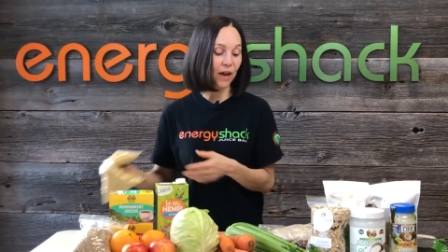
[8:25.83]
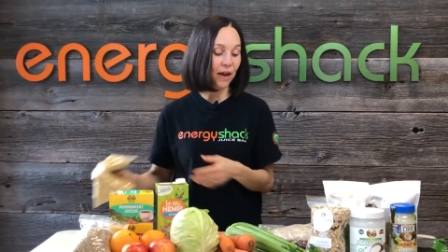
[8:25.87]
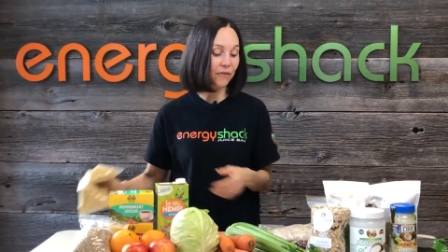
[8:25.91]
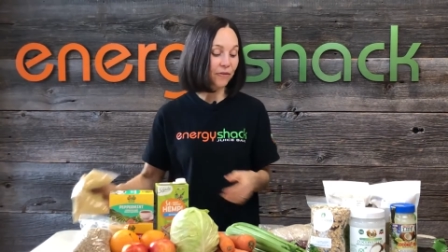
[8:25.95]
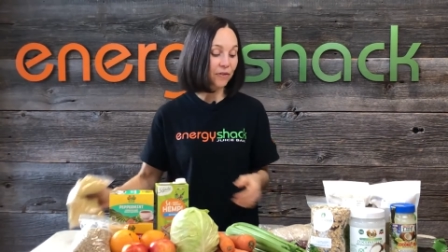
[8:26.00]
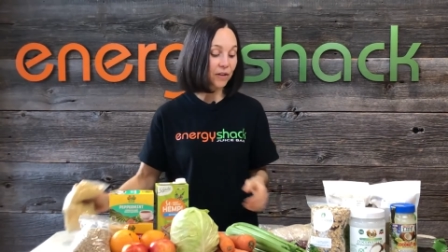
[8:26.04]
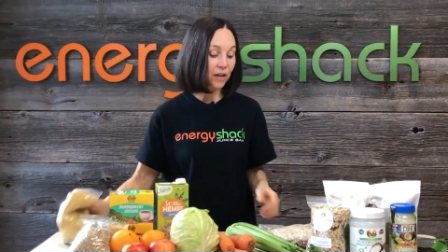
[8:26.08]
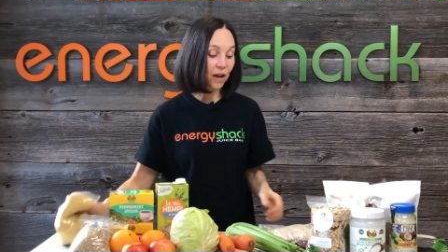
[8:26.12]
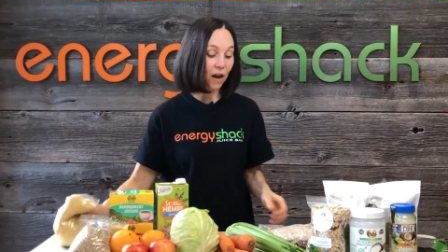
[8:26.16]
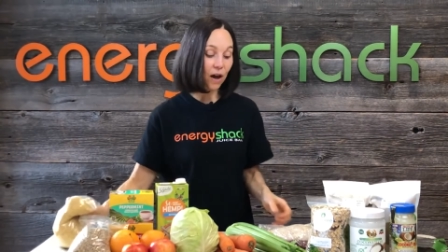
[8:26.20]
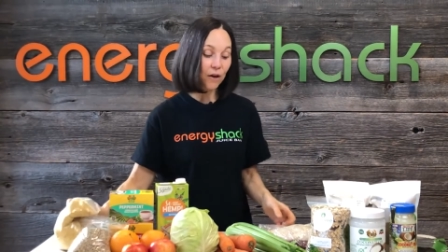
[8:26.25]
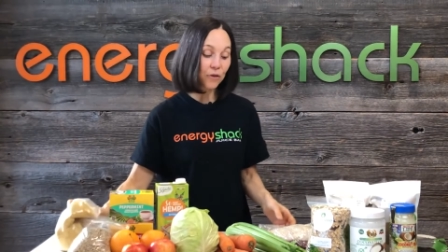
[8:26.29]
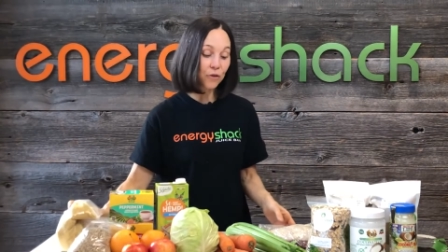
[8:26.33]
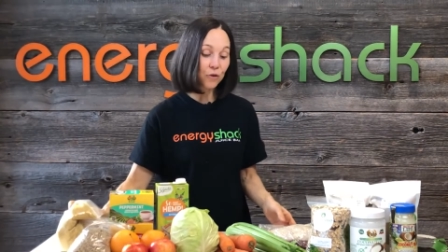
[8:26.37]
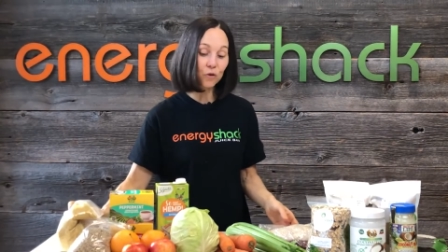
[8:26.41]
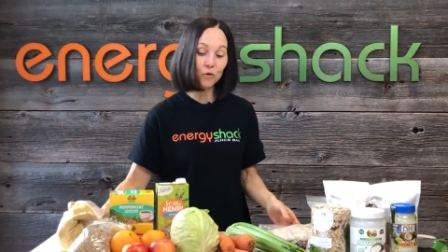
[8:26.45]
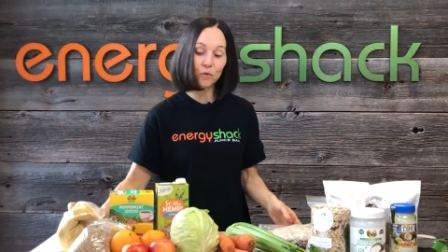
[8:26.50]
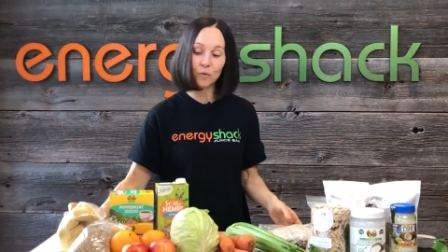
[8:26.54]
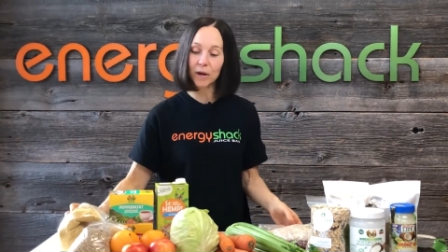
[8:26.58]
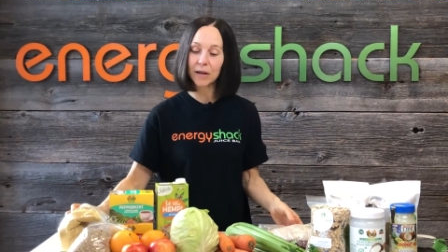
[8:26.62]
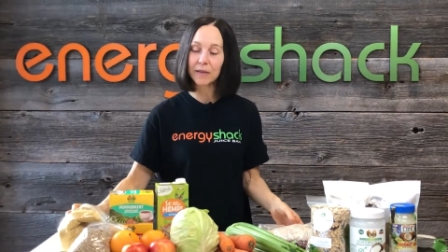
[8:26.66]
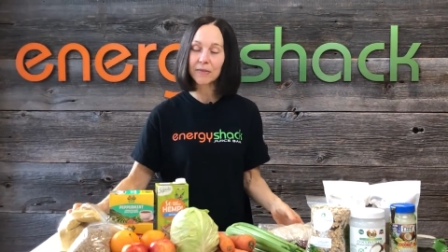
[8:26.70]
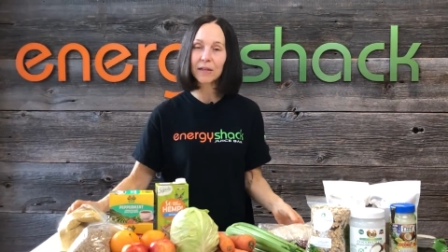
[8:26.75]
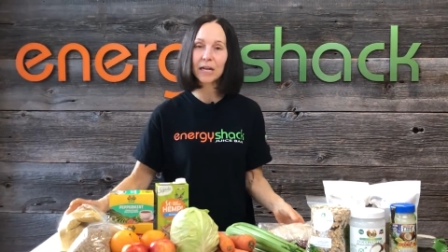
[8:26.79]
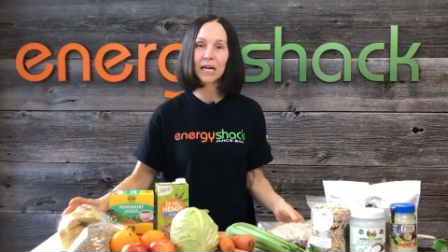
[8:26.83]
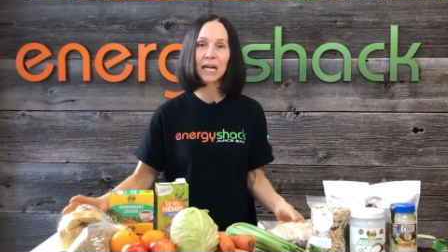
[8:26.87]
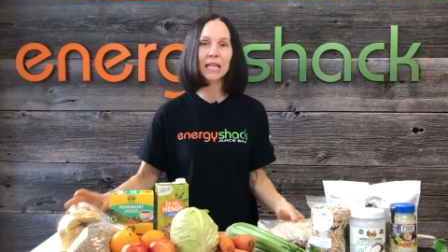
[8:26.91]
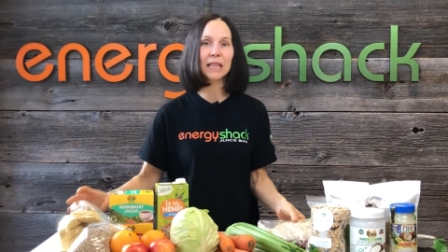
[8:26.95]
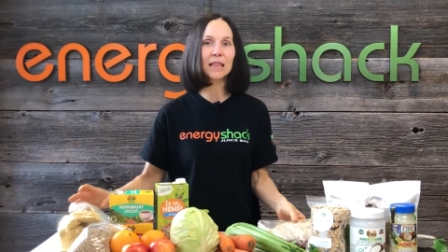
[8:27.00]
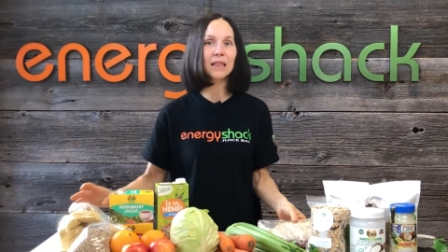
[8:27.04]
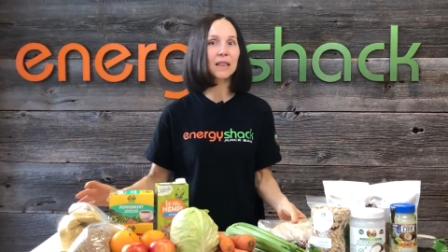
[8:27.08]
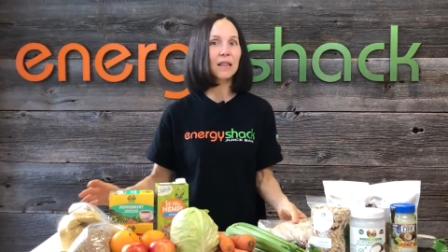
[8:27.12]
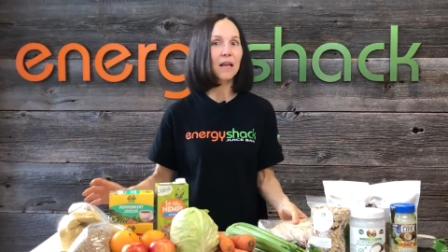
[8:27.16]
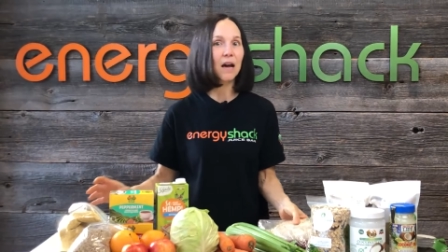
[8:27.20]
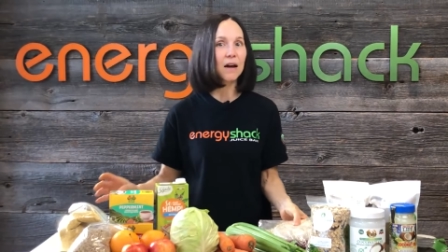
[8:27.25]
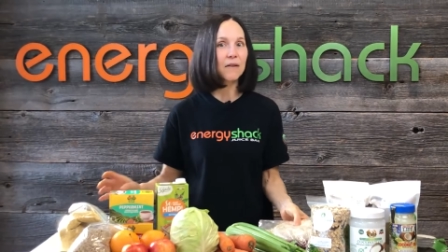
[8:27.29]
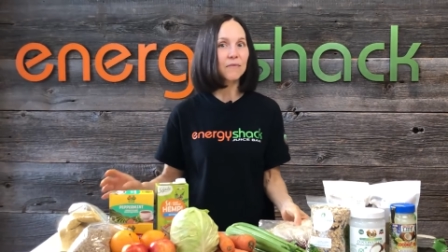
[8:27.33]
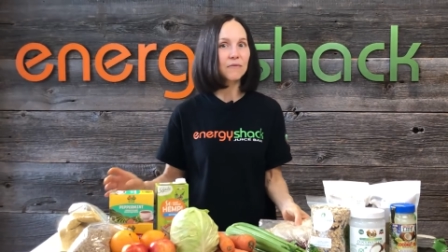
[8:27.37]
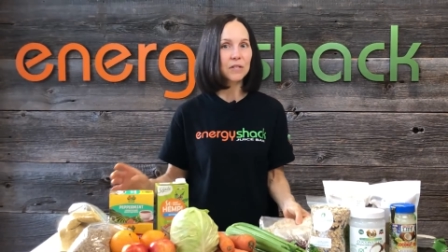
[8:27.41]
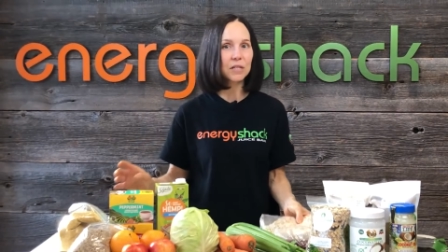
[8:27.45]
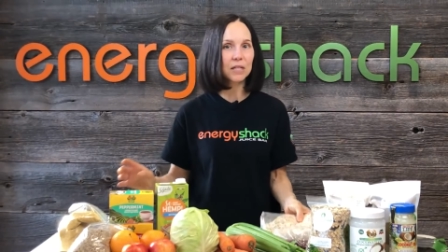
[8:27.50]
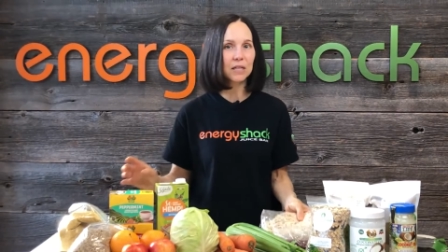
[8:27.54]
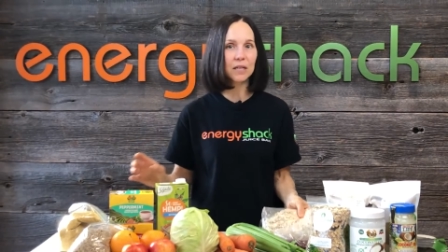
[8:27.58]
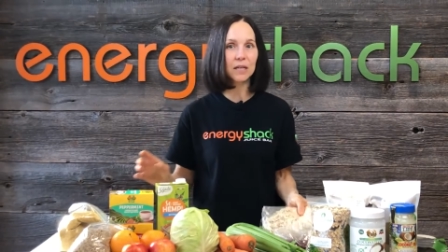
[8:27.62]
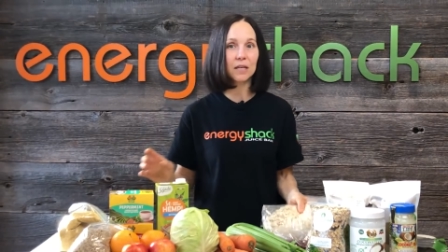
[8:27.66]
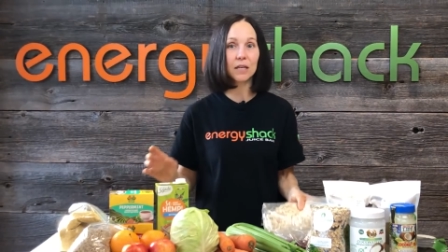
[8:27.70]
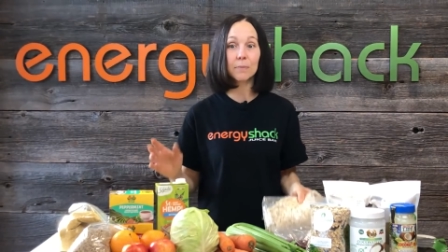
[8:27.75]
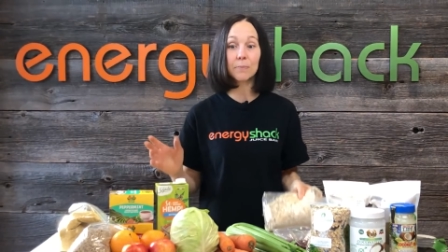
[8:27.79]
And the other grain that I love to
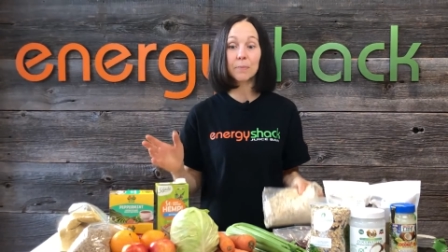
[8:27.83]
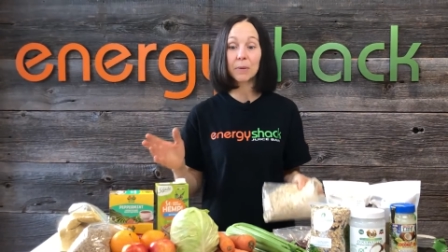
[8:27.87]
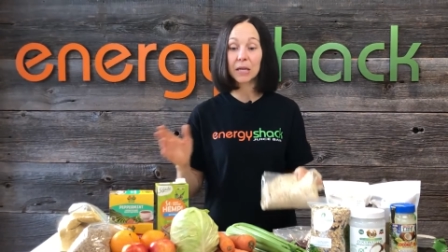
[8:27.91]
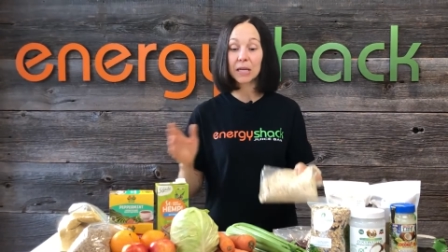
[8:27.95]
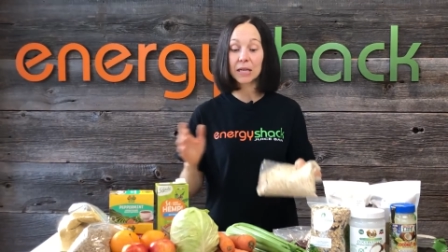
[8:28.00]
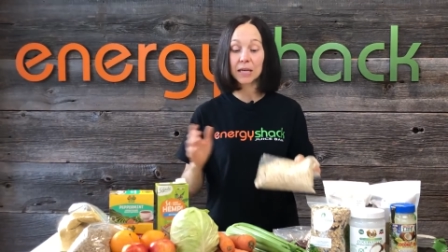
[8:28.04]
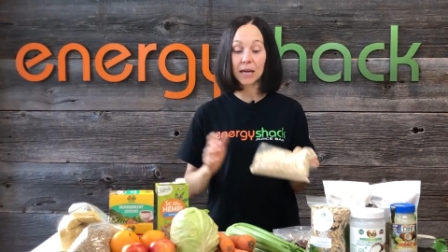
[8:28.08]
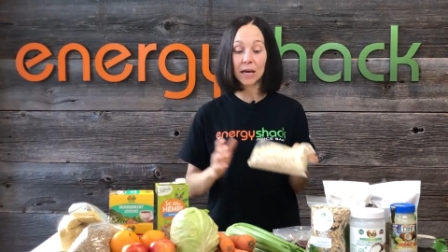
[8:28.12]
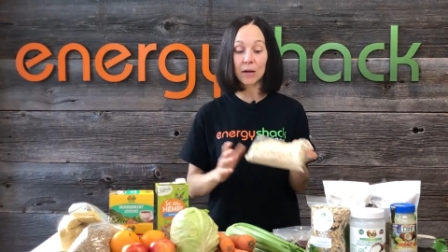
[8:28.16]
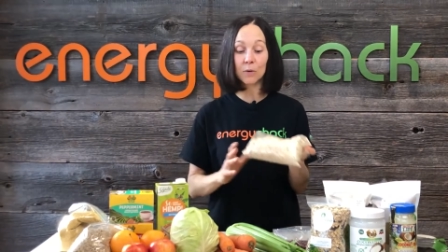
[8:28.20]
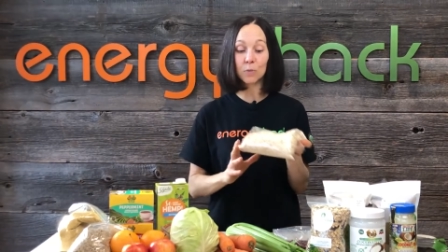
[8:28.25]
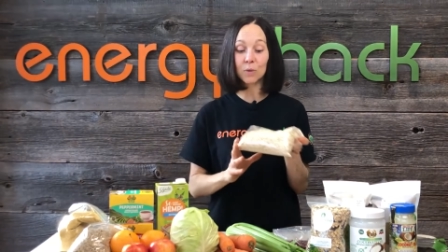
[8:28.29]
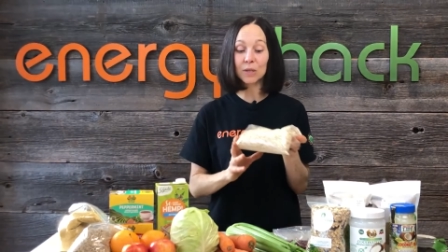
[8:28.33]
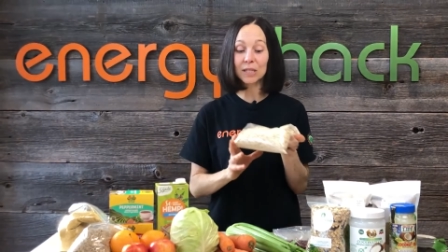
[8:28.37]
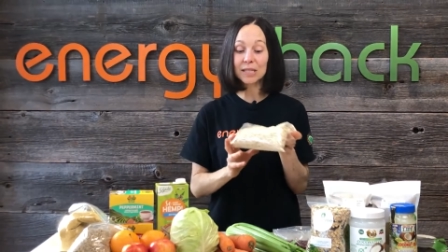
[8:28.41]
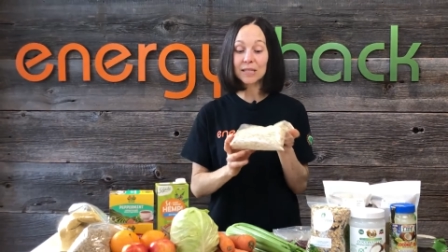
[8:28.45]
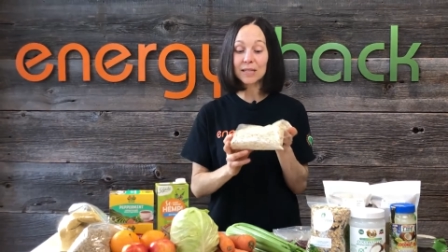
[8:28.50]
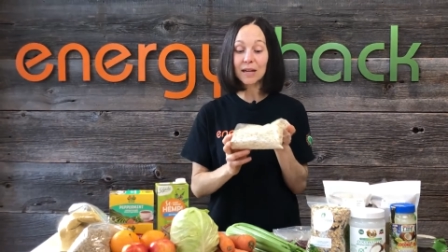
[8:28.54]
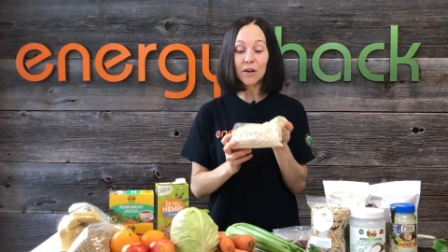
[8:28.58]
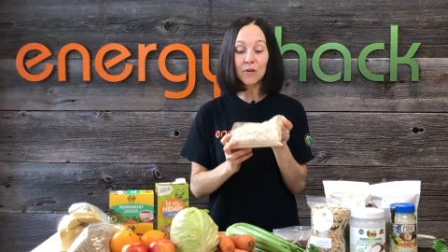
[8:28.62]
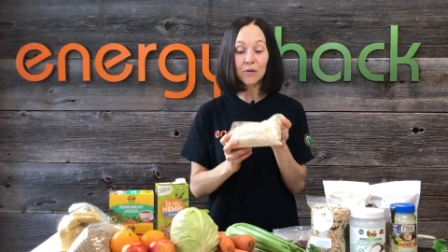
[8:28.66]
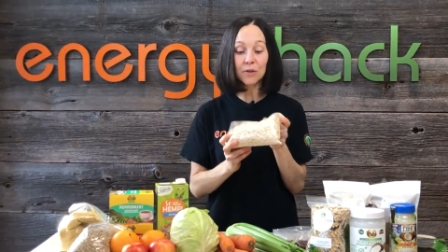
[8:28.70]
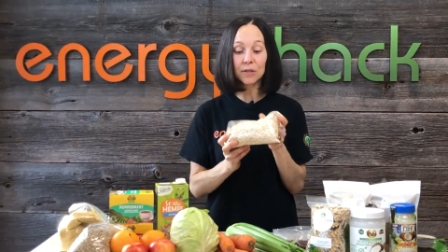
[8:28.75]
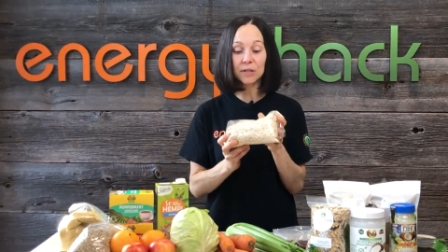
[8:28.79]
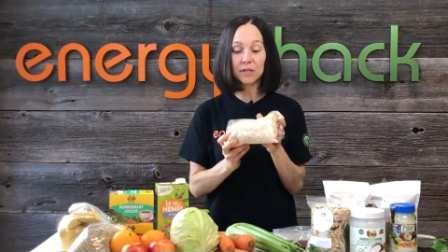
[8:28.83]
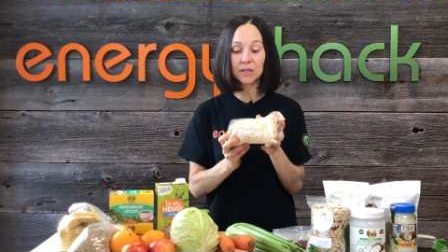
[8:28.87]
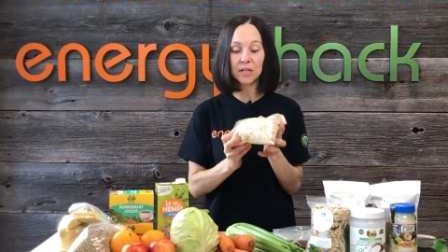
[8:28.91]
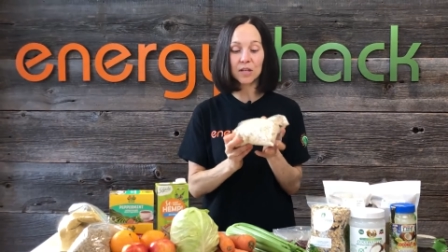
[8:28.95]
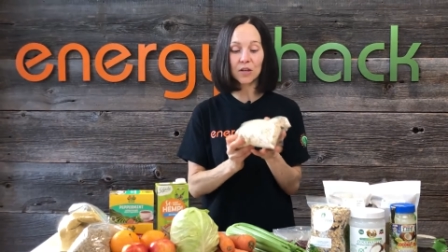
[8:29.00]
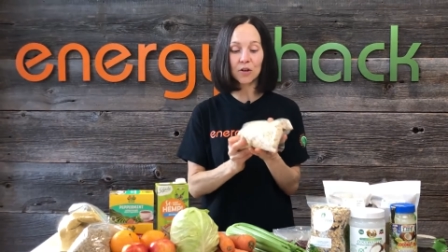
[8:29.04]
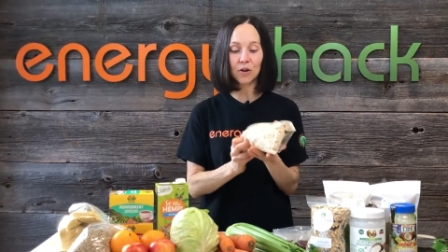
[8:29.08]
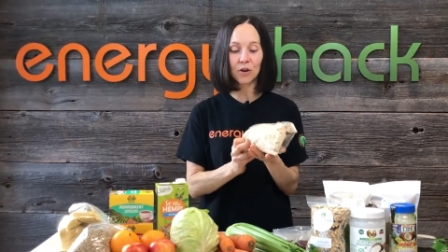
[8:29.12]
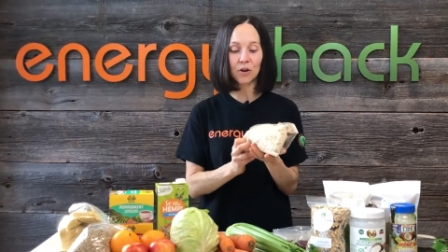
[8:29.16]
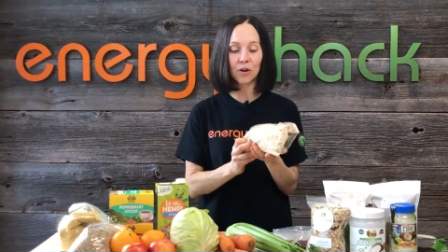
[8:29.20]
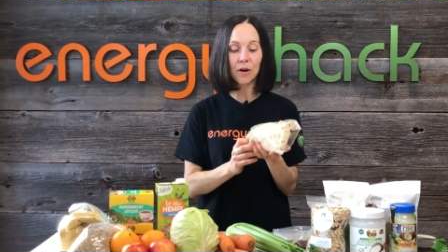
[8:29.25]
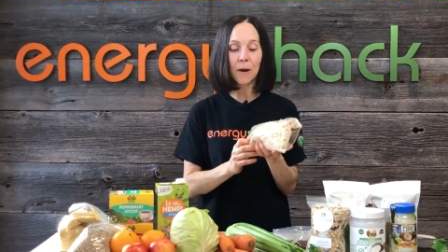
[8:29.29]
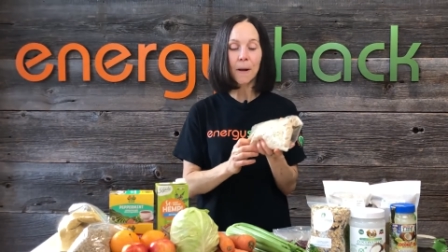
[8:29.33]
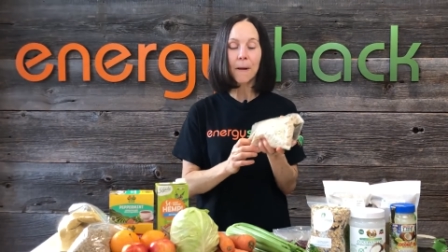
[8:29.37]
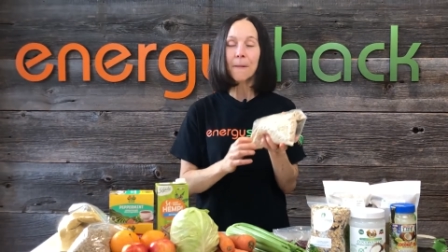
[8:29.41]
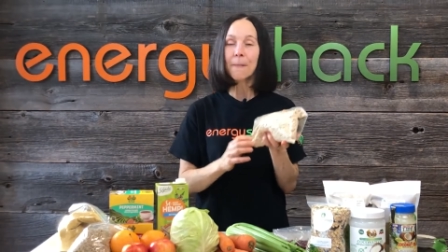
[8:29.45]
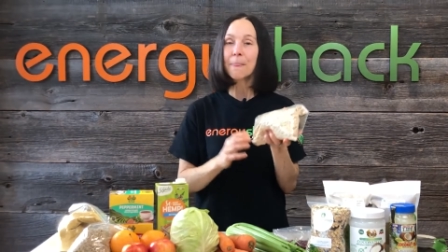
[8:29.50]
keep, and again, we sell this here,